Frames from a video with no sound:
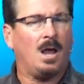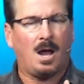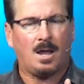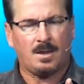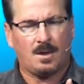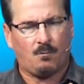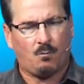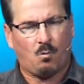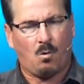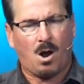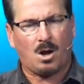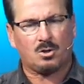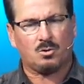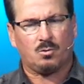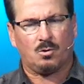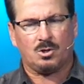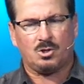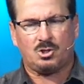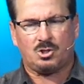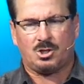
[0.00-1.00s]
And they've walked
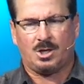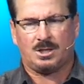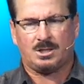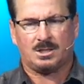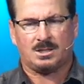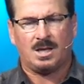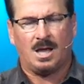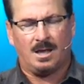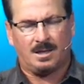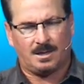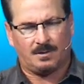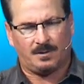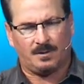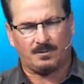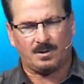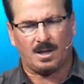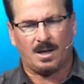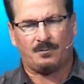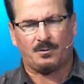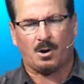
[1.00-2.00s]
towards Jesus. They've lived
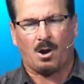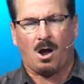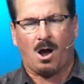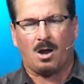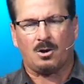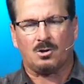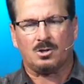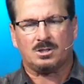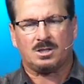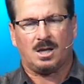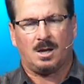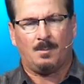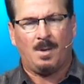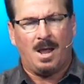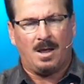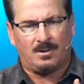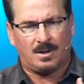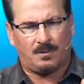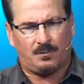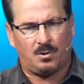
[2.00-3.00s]
a life that honors him.
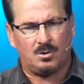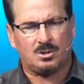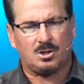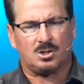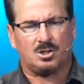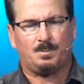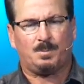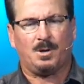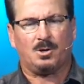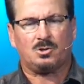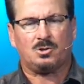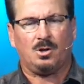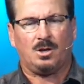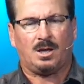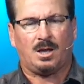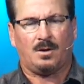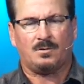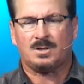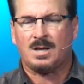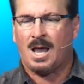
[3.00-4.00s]
They've used their spiritual
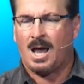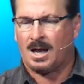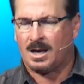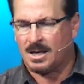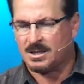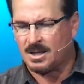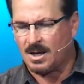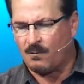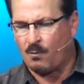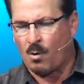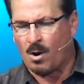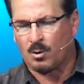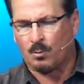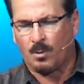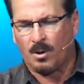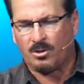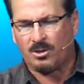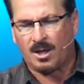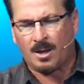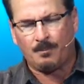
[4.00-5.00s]
gifts. And as I've walked
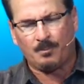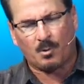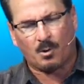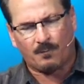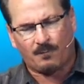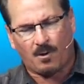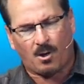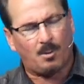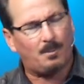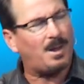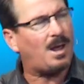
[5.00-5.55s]
with them or followed